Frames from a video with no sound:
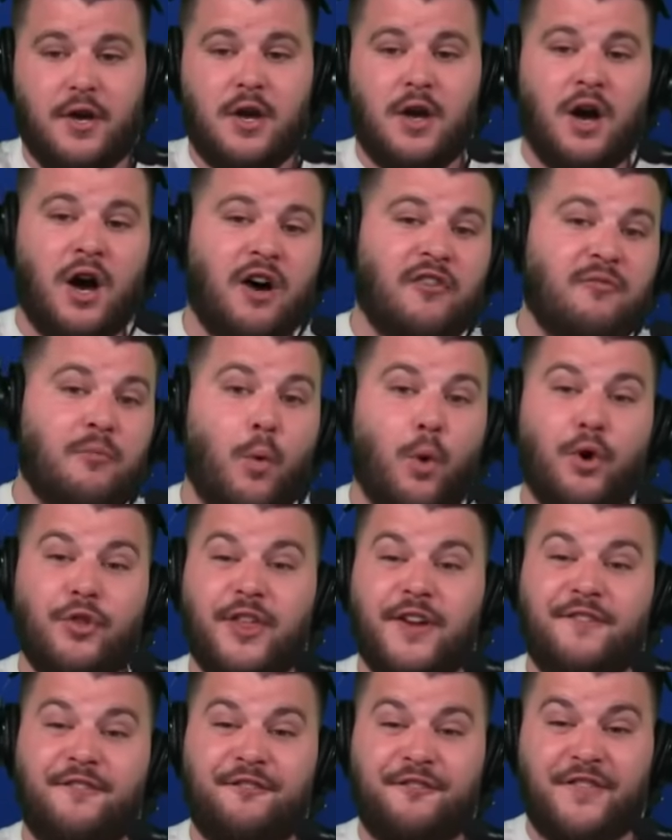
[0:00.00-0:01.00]
of more
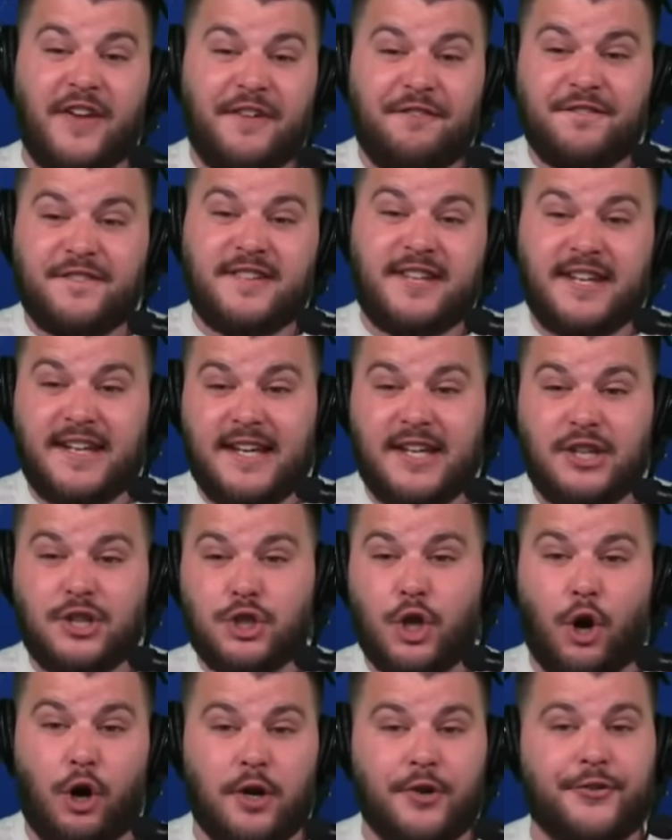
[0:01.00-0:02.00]
than 15
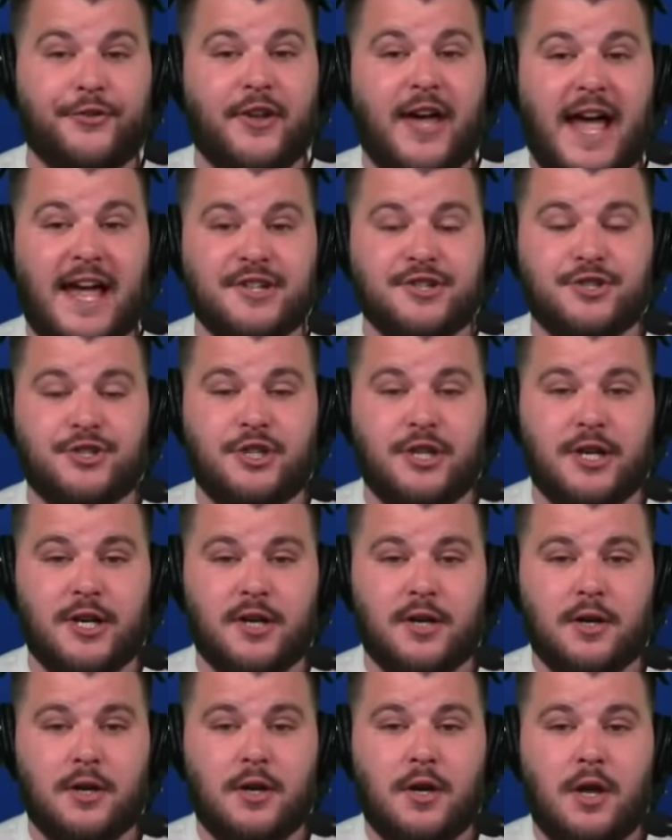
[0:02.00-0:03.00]
yards last
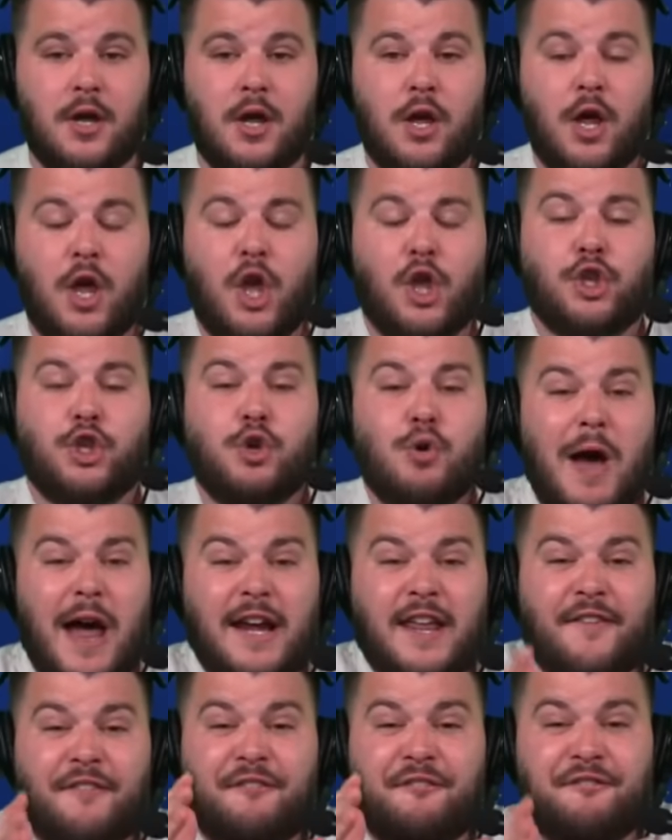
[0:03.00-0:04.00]
year, you
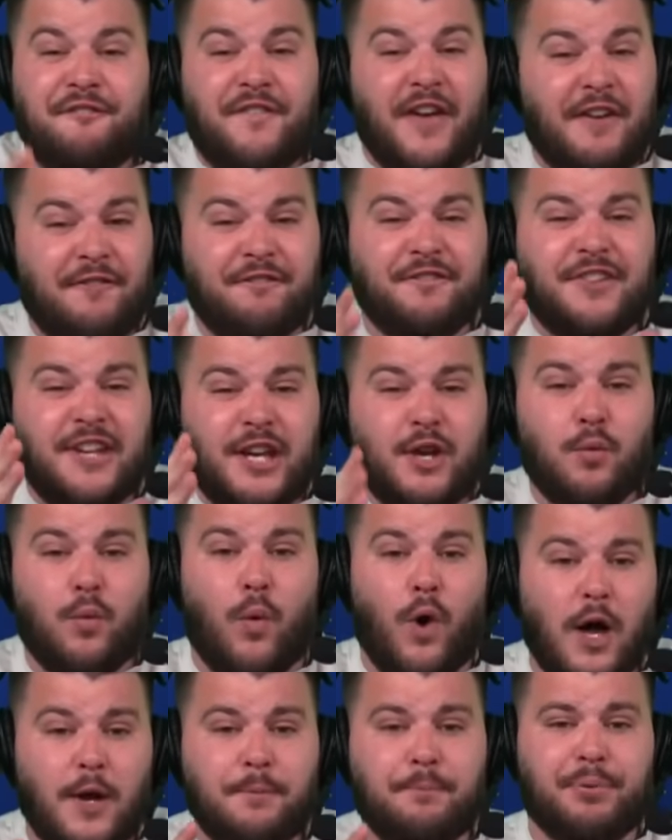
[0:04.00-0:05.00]
had a
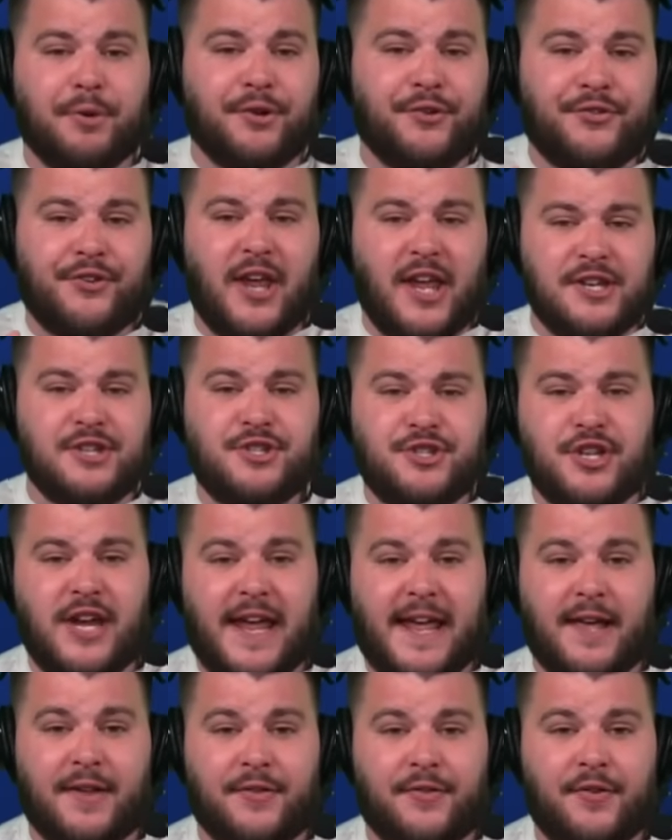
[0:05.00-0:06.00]
51%
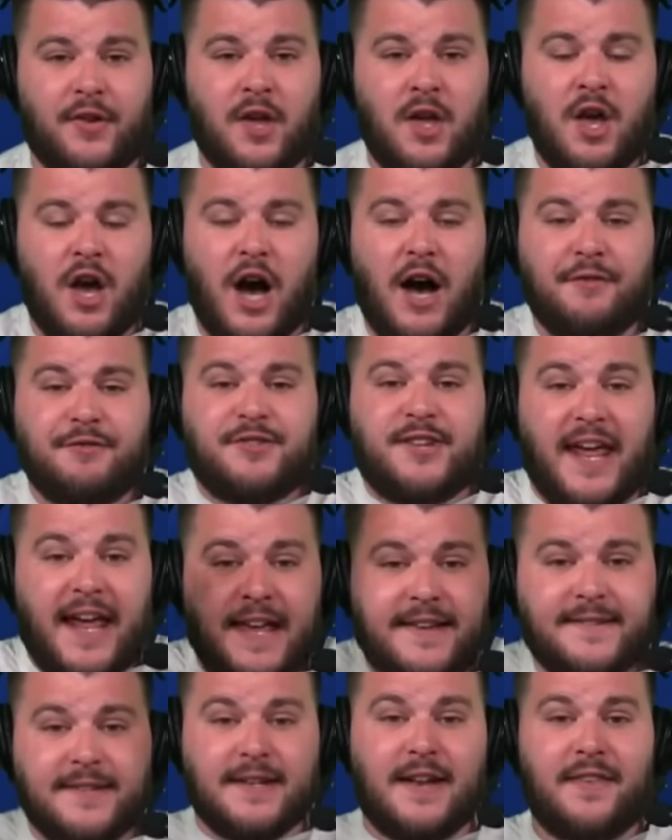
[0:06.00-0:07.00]
chance of
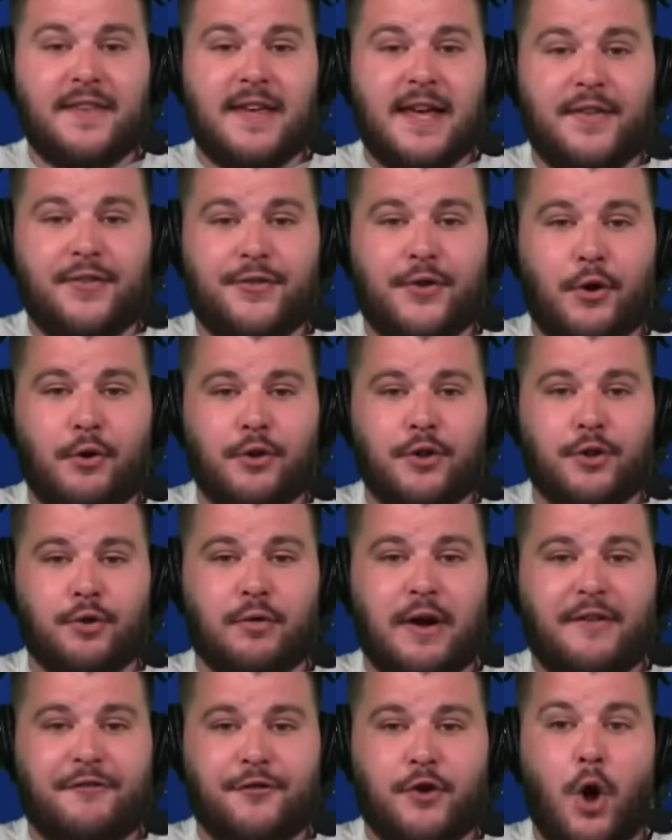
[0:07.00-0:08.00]
dancing in the end zone and the
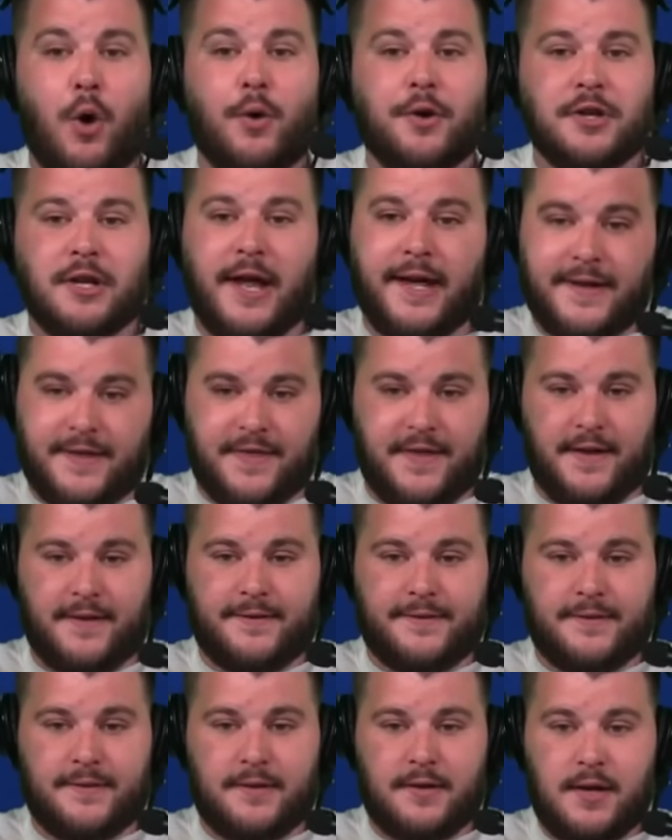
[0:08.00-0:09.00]
ref going like
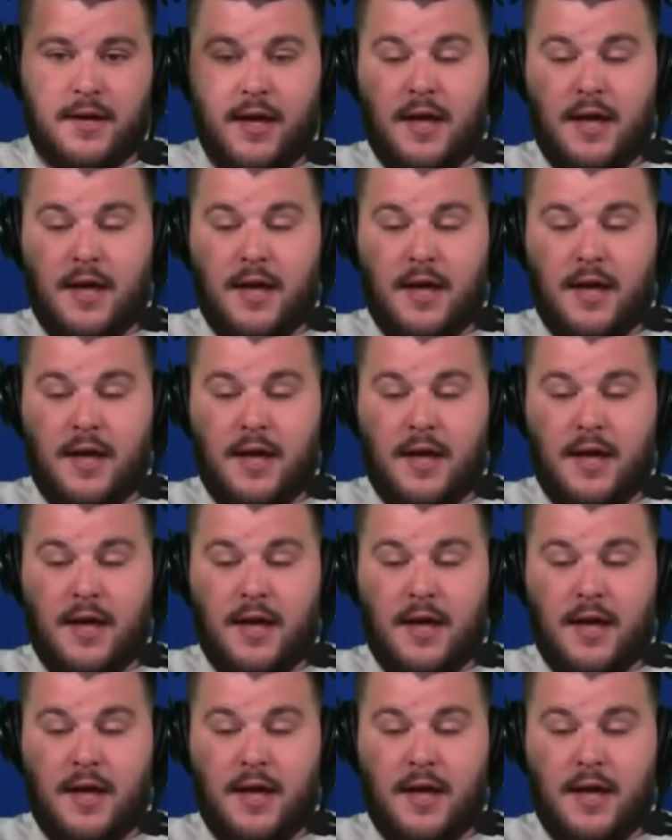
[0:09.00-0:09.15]
this.